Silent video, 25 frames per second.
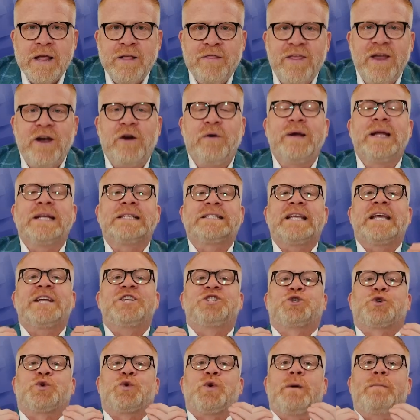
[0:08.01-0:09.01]
There is
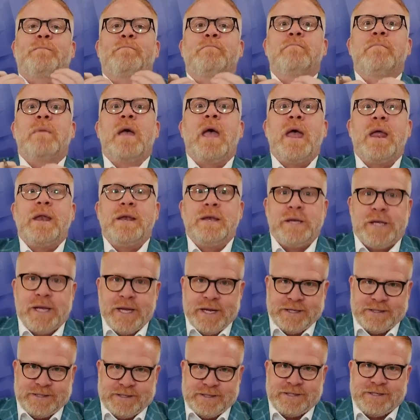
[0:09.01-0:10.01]
a
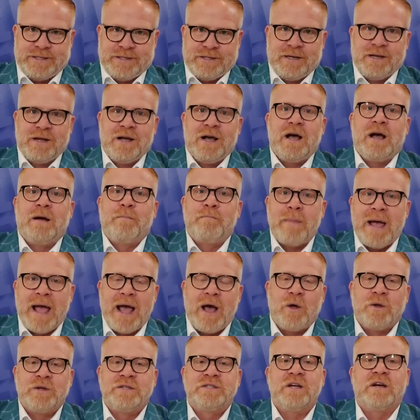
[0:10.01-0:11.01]
tremendous
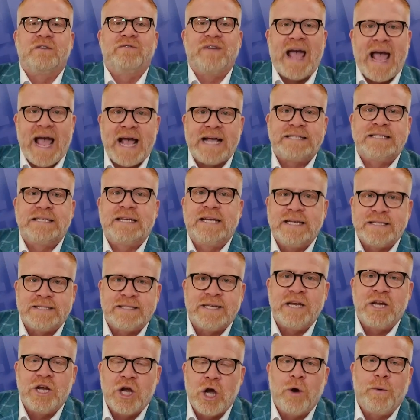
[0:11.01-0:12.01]
amount of ass
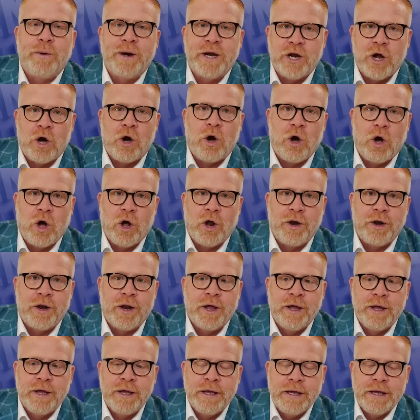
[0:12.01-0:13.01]
kissing going
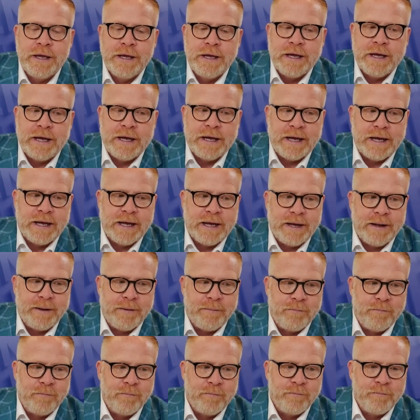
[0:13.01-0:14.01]
on
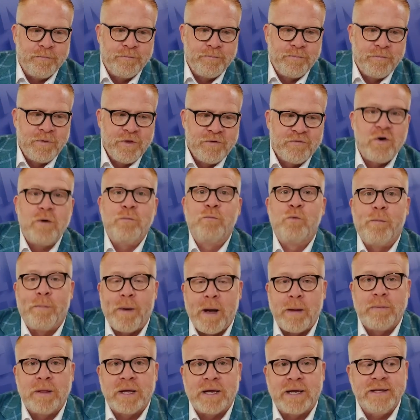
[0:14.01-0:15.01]
um, from
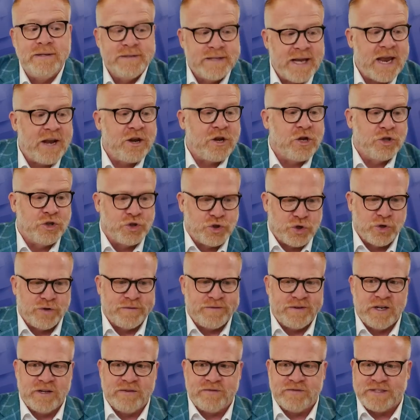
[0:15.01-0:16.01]
Republicans and
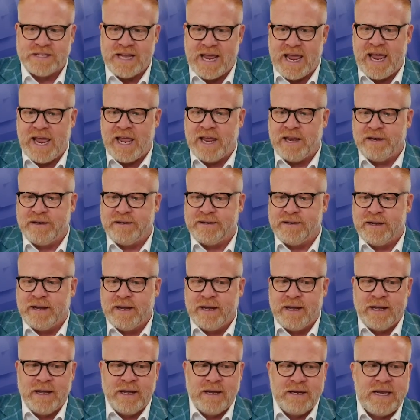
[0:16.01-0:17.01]
conservatives and
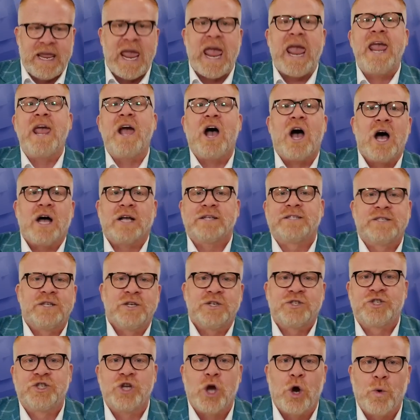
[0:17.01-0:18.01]

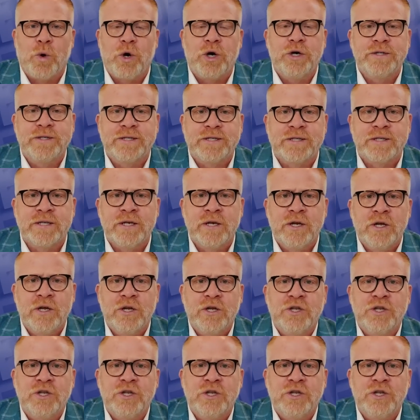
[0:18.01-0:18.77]
chaos sowers